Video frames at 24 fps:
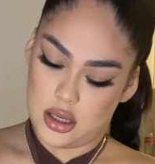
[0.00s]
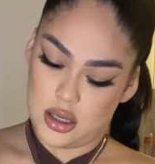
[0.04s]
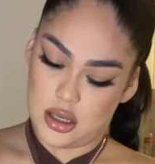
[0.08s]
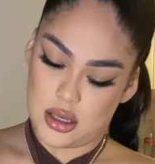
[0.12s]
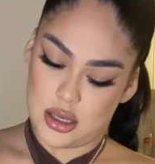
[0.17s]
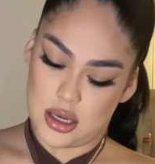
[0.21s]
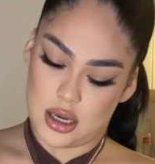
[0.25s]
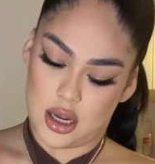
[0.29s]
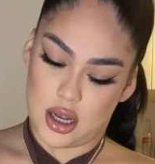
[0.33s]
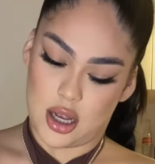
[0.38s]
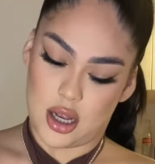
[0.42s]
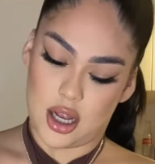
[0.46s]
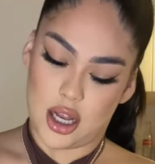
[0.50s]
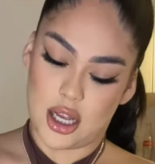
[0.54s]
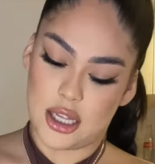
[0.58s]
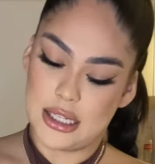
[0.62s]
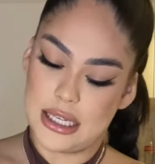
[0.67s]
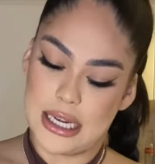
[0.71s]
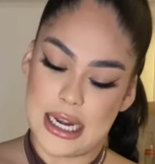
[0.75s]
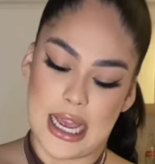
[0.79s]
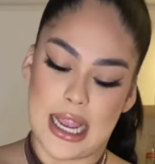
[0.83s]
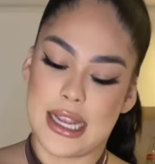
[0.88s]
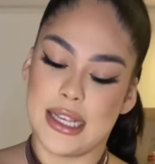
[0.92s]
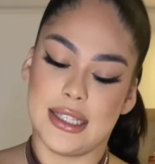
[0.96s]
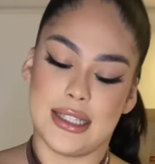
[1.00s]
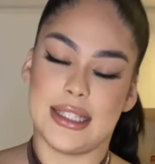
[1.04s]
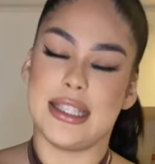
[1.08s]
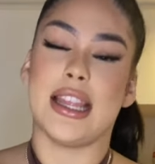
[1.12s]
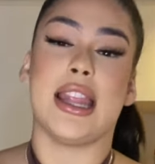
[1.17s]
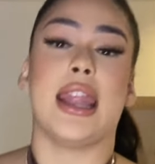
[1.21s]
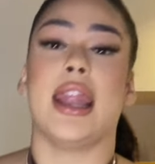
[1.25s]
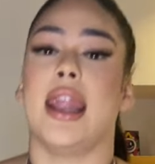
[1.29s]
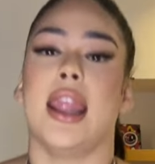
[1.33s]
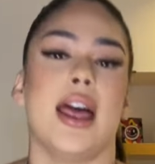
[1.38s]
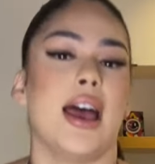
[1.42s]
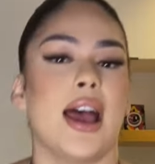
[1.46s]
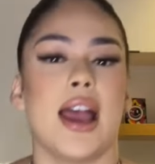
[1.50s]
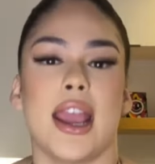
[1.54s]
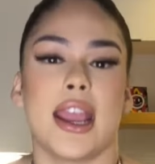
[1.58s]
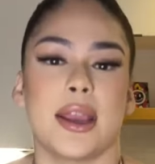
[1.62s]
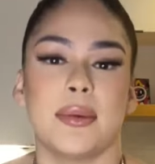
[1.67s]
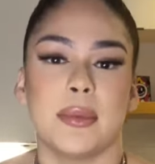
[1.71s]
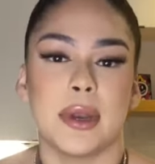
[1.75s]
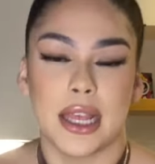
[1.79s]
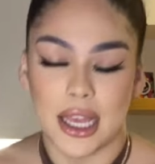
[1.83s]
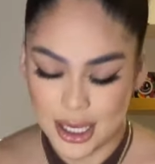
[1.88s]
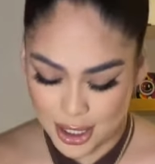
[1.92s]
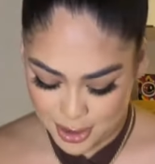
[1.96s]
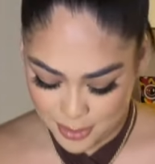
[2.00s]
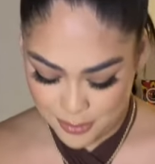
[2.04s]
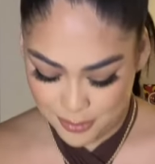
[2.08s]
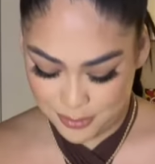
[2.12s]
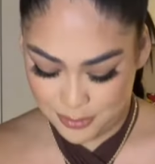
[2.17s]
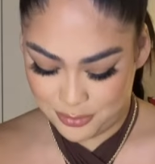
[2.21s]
Get it all nice and lined up.